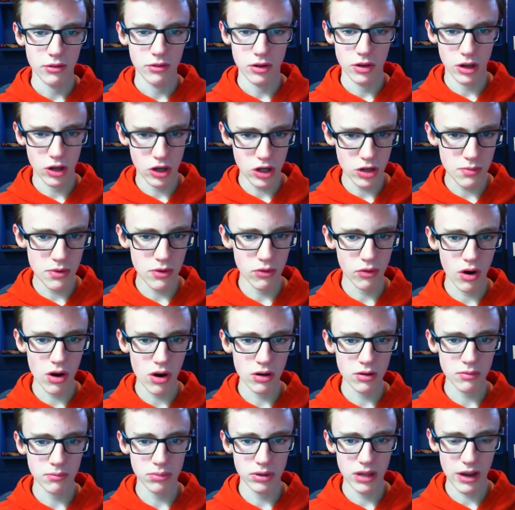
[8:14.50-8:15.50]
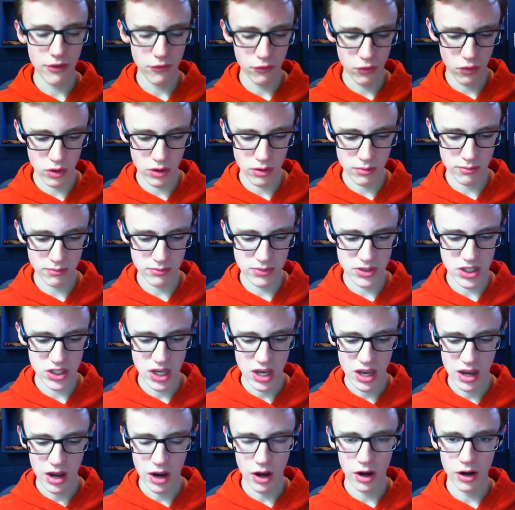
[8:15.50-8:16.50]
Could be wrong. Platforms
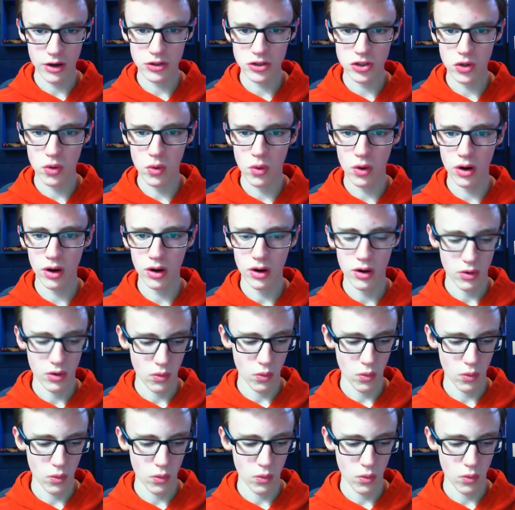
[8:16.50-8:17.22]
underscore